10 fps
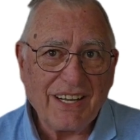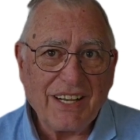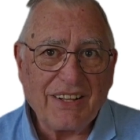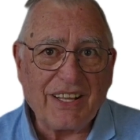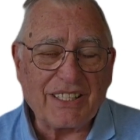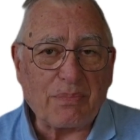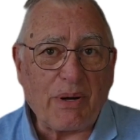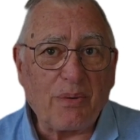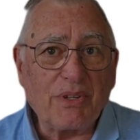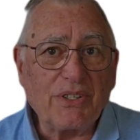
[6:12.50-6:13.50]
The
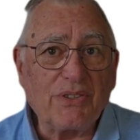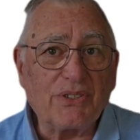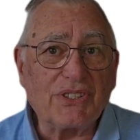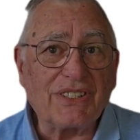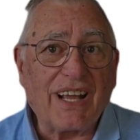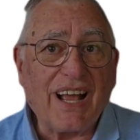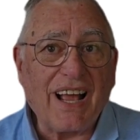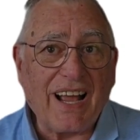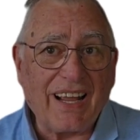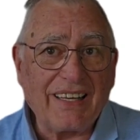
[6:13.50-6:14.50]
experiment uses a
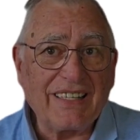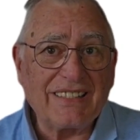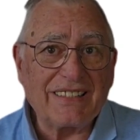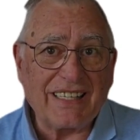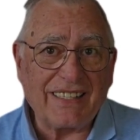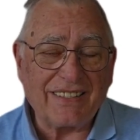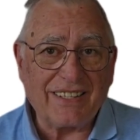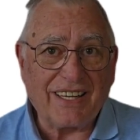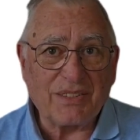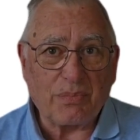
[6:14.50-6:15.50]
highly
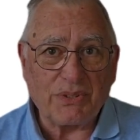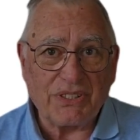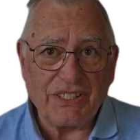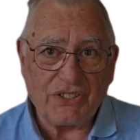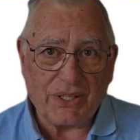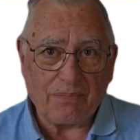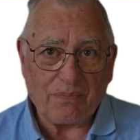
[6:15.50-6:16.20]
standardized procedure.